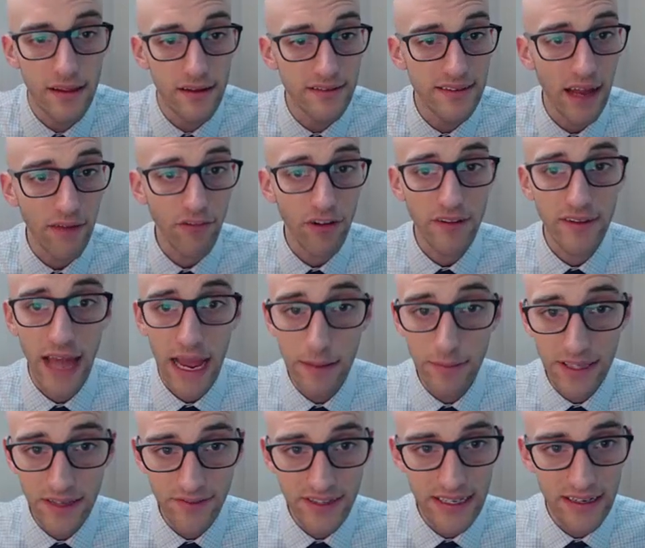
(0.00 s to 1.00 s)
So there's several
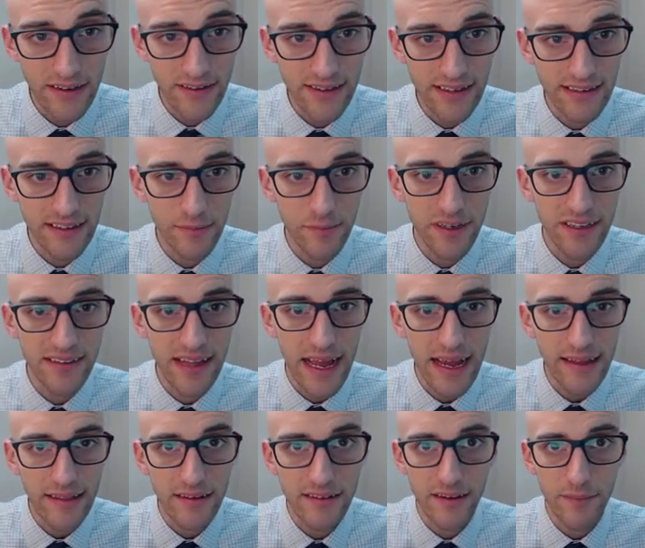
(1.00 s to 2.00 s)
types of single system
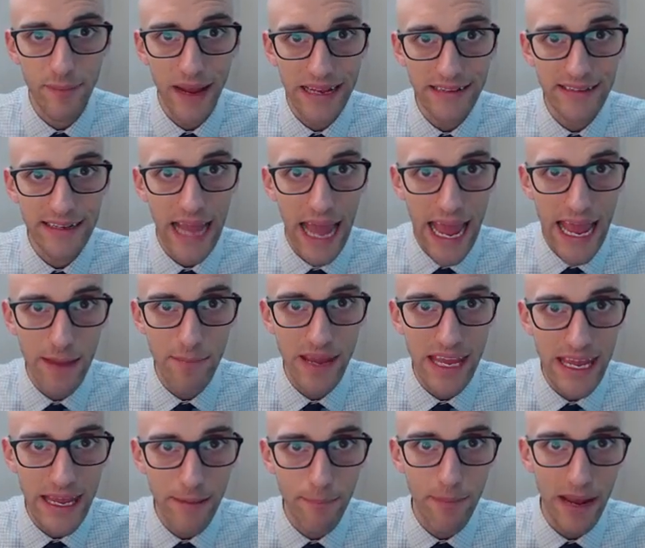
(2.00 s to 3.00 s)
design. There's a basic
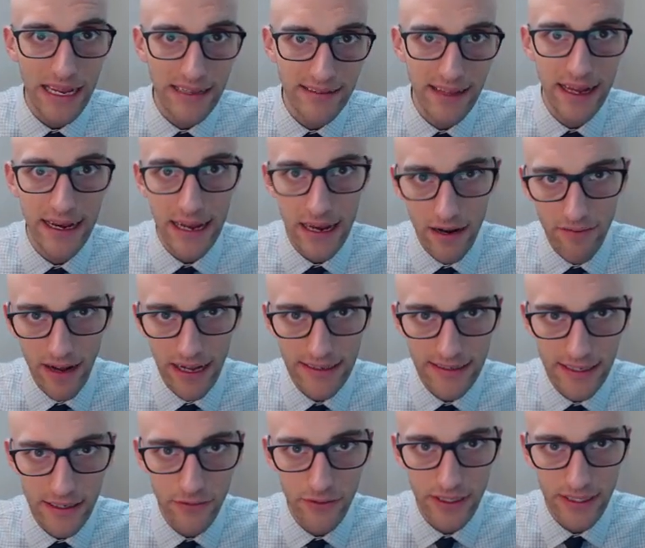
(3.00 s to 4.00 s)
AB, baseline
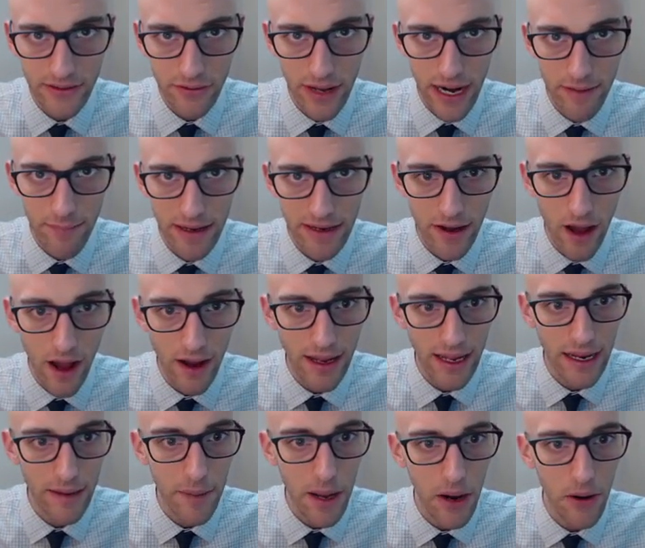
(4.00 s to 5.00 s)
intervention, which is what I've been
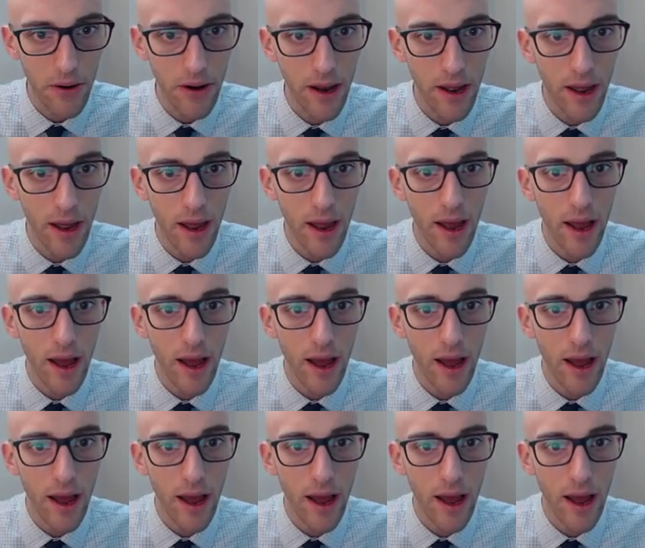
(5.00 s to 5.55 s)
talking about.